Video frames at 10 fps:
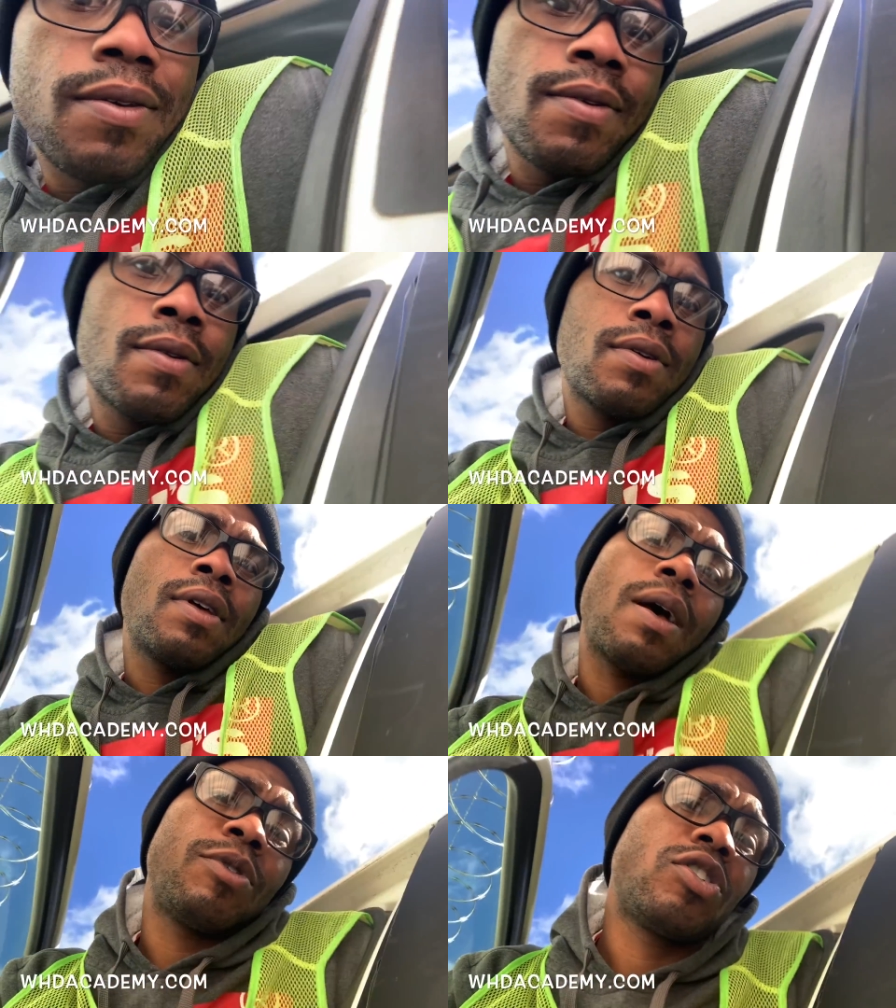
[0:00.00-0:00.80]

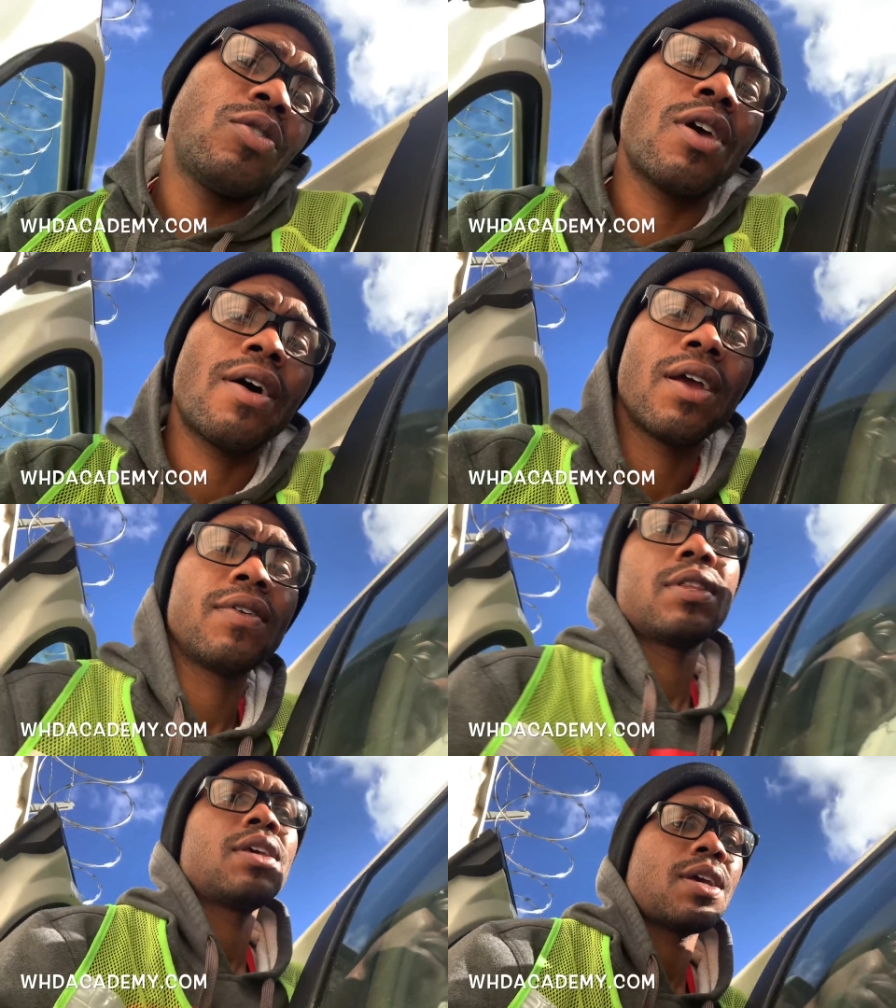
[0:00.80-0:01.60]
I'm going to show y'all
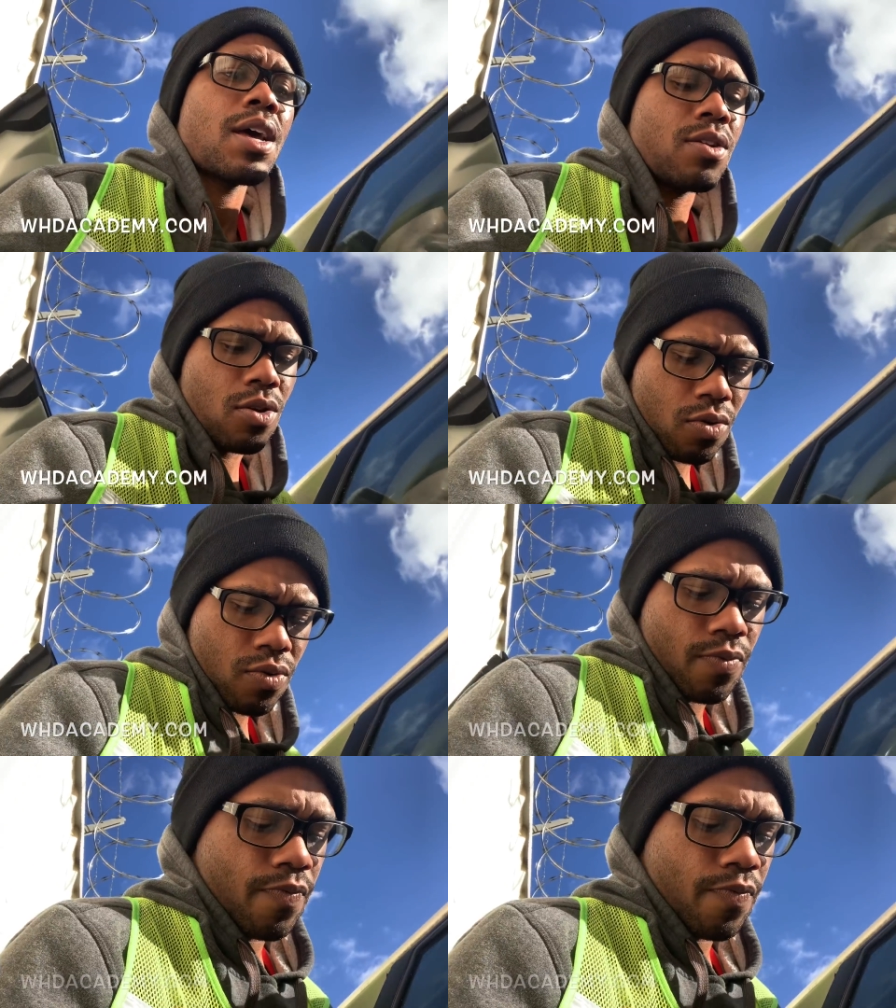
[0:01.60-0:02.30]
everything I know